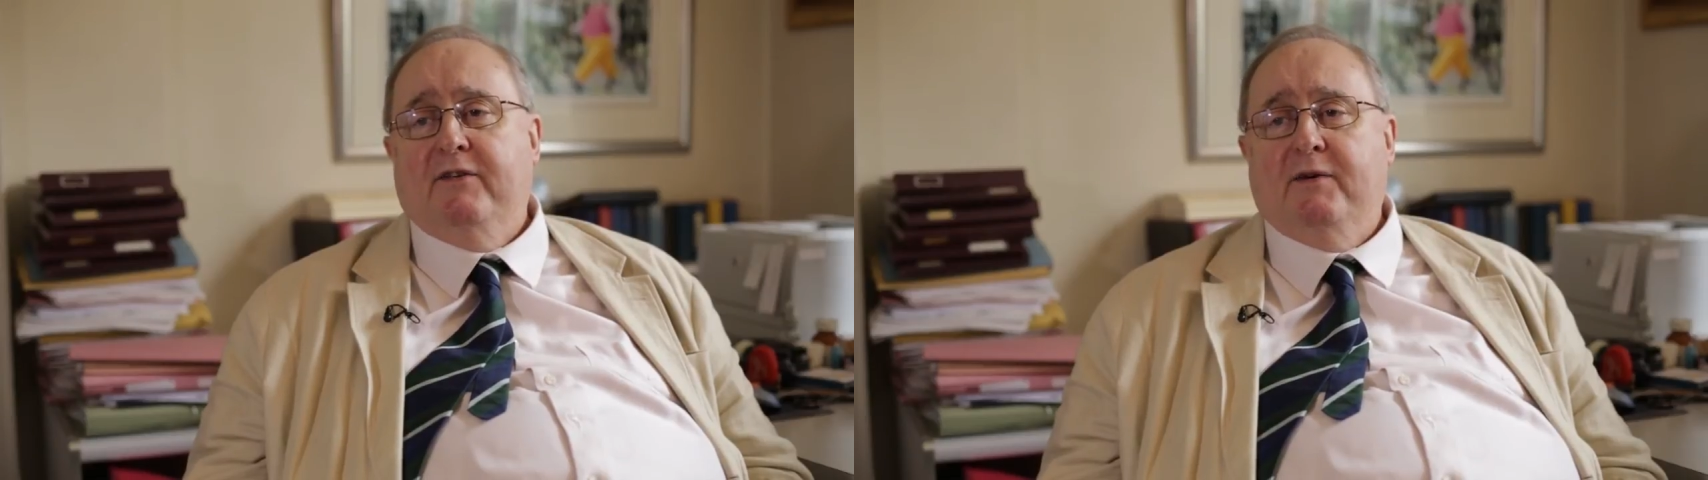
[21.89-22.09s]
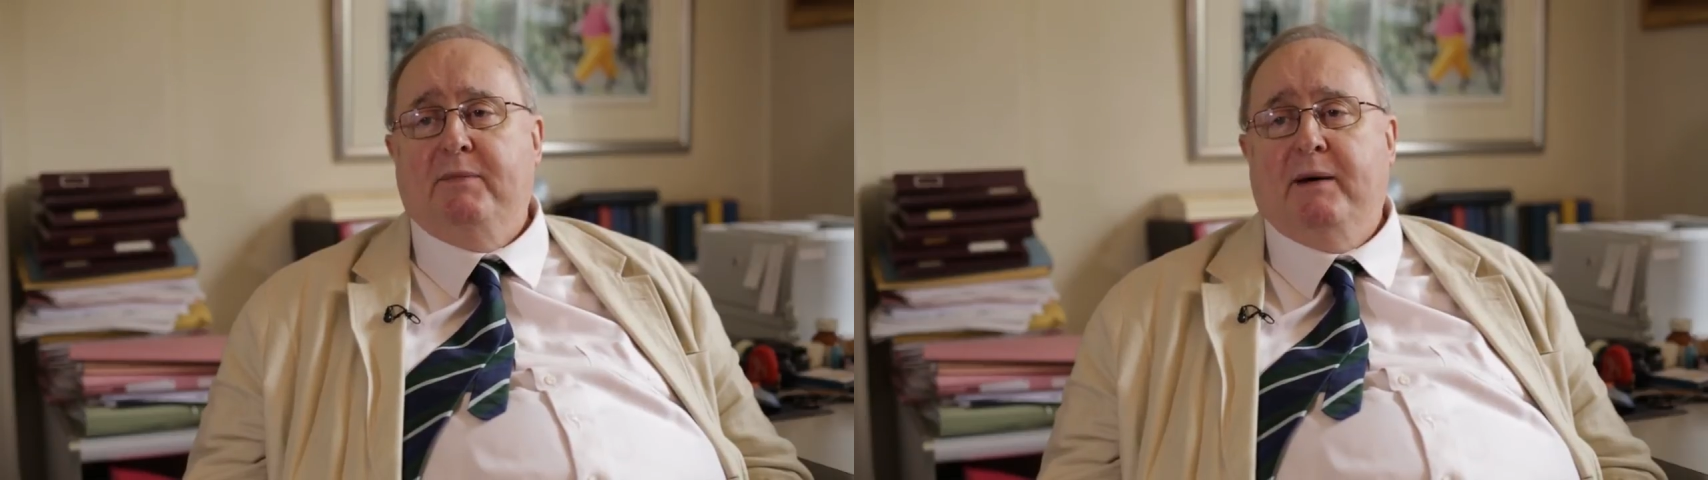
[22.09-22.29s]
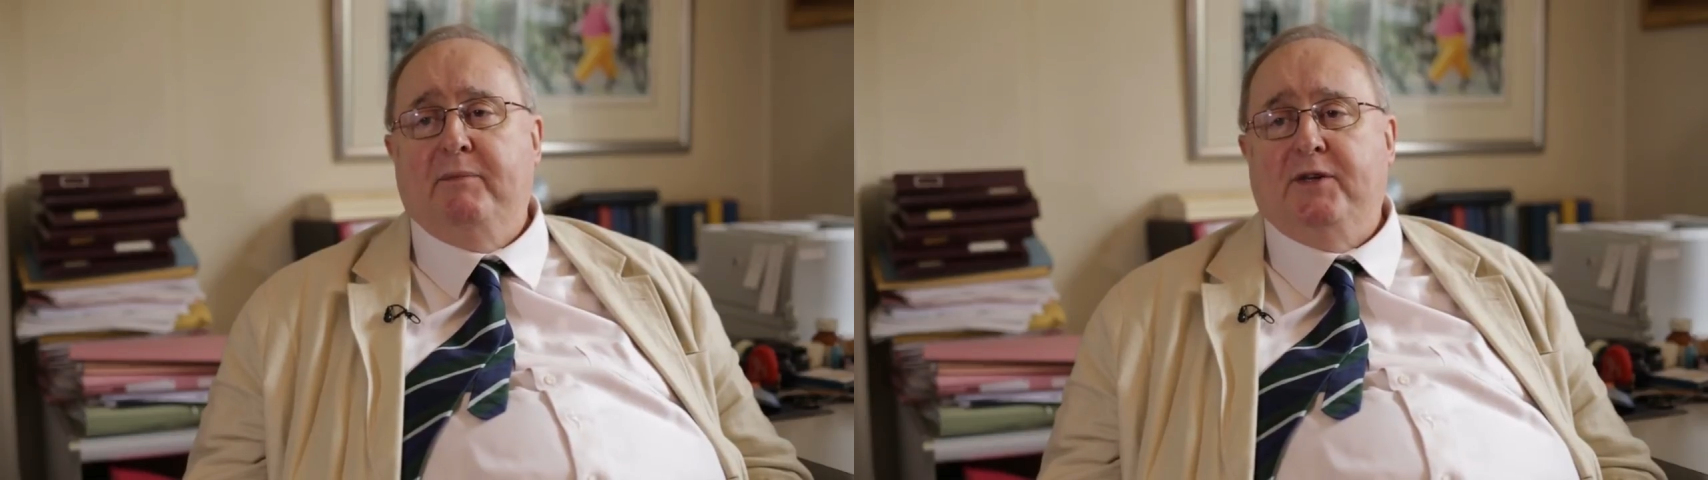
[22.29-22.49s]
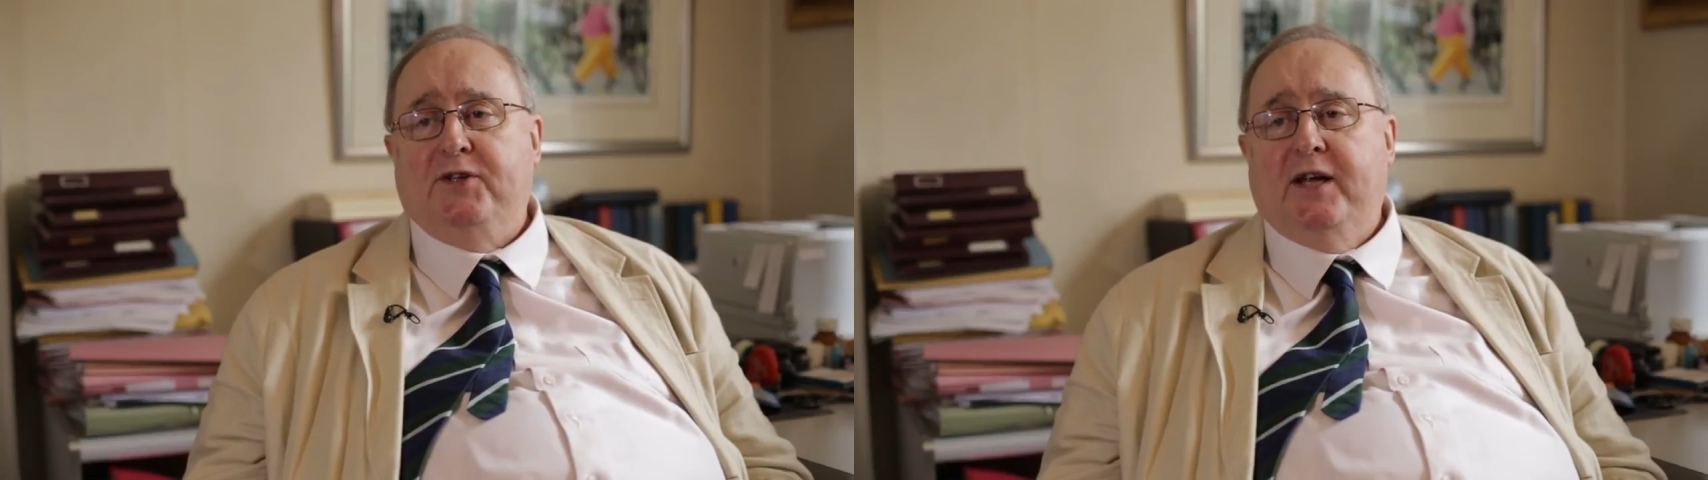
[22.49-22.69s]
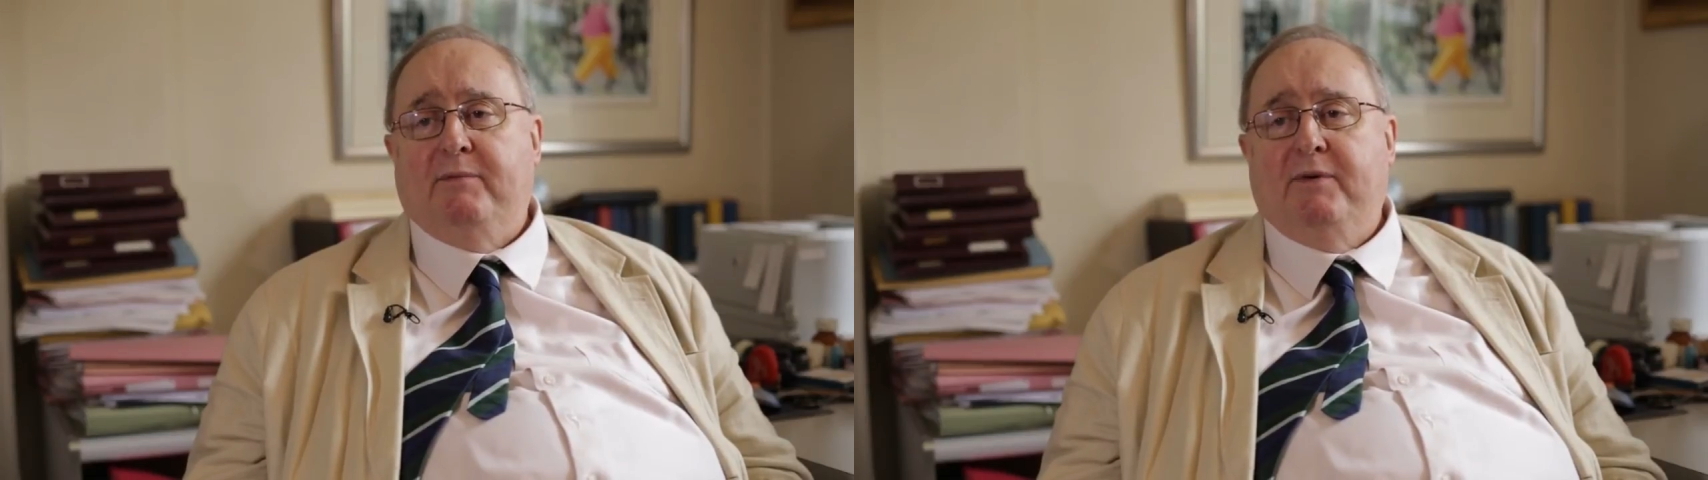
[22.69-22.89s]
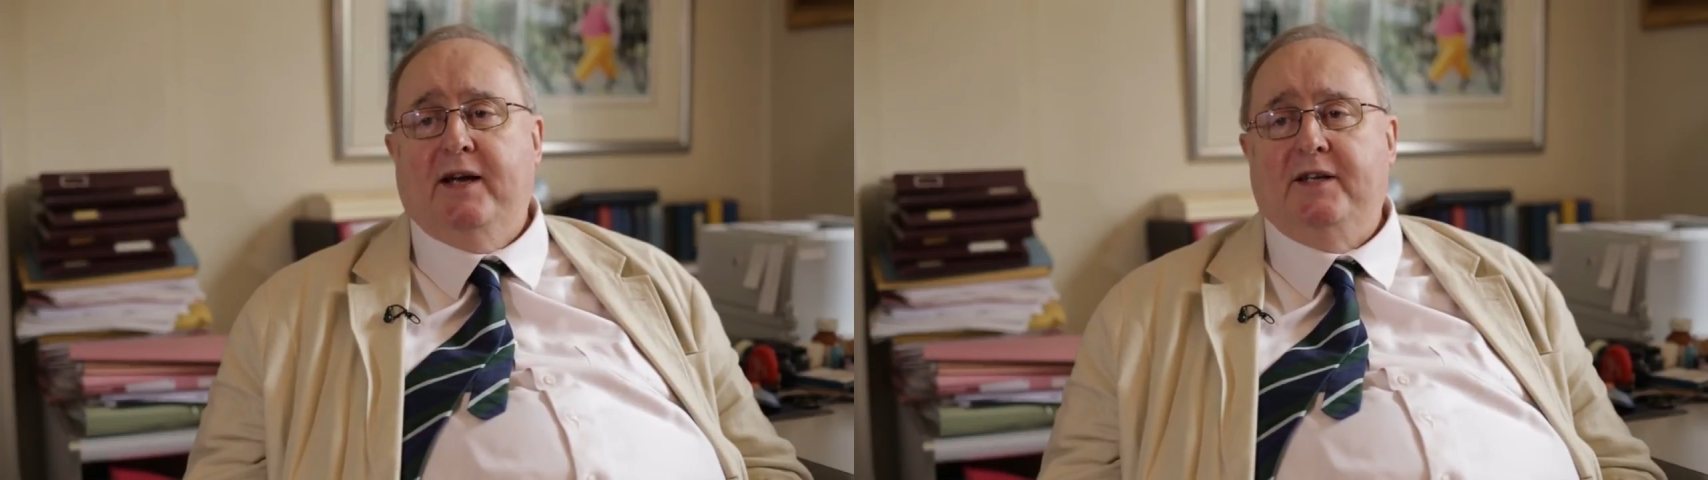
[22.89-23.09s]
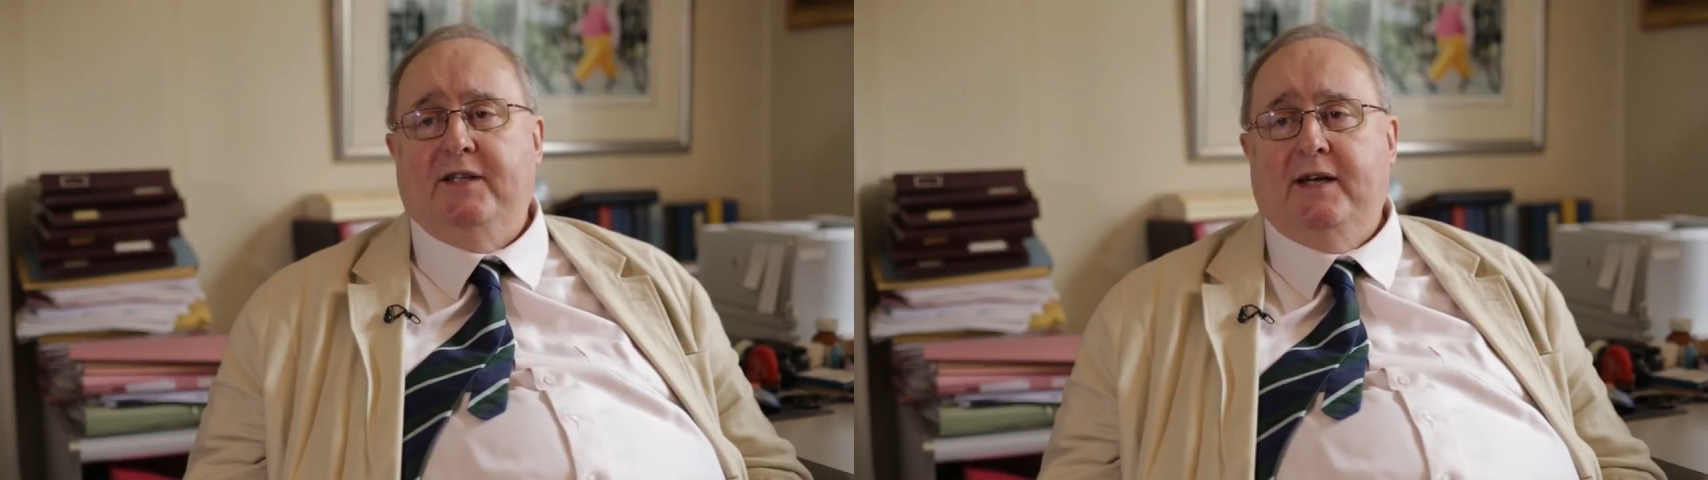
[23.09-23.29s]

ever pump the share price